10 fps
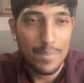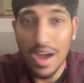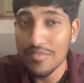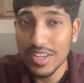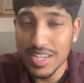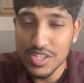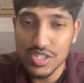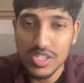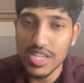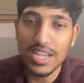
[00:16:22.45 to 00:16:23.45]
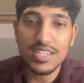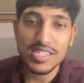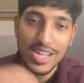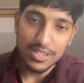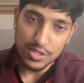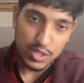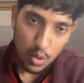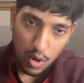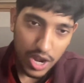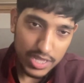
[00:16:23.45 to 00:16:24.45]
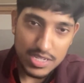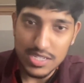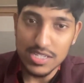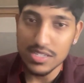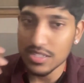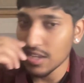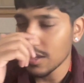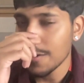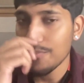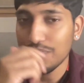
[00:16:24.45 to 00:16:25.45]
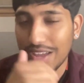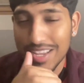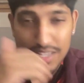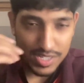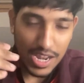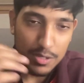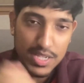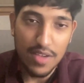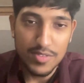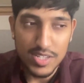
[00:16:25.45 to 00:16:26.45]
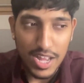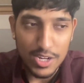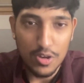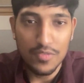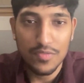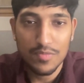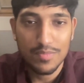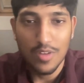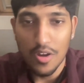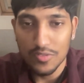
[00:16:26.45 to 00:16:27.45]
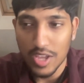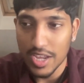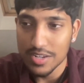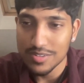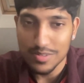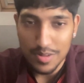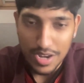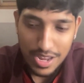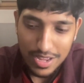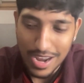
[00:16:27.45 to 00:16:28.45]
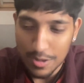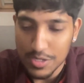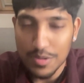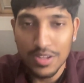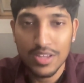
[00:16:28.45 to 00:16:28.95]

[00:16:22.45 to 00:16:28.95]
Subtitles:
But I think he's just set his standards so high this season that he is allowed to have a slightly off day and allowed to